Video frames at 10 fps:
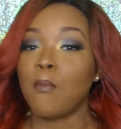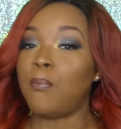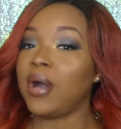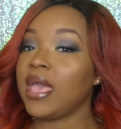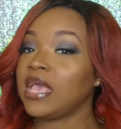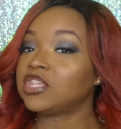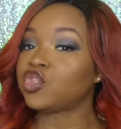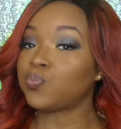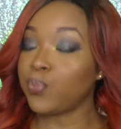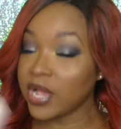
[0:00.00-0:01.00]
but
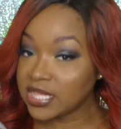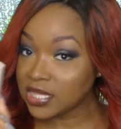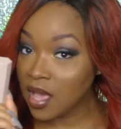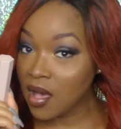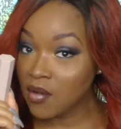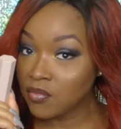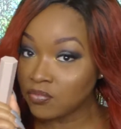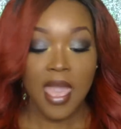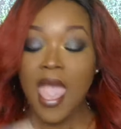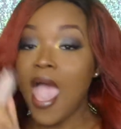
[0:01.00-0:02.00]
espresso,
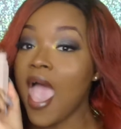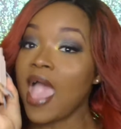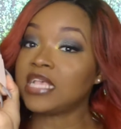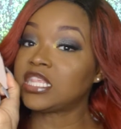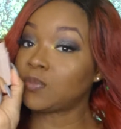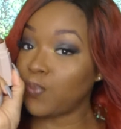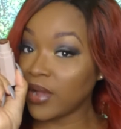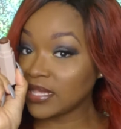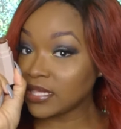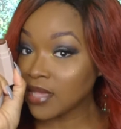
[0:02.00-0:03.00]

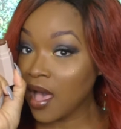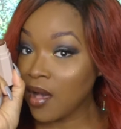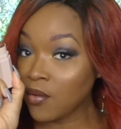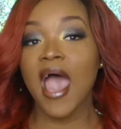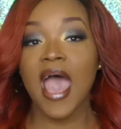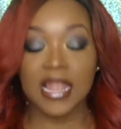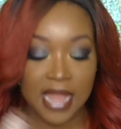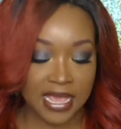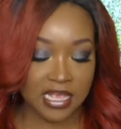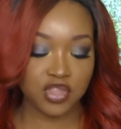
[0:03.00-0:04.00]
Espresso? I
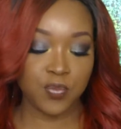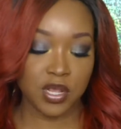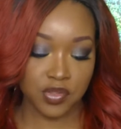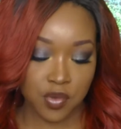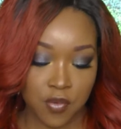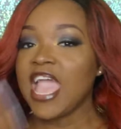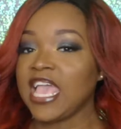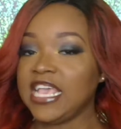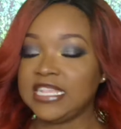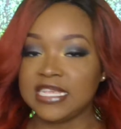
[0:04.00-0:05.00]
like espresso.
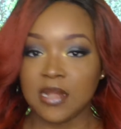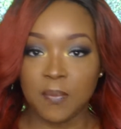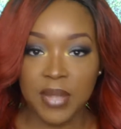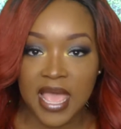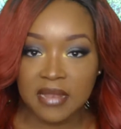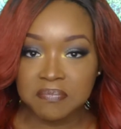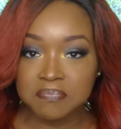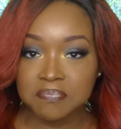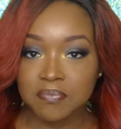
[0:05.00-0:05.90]
Easy to blend.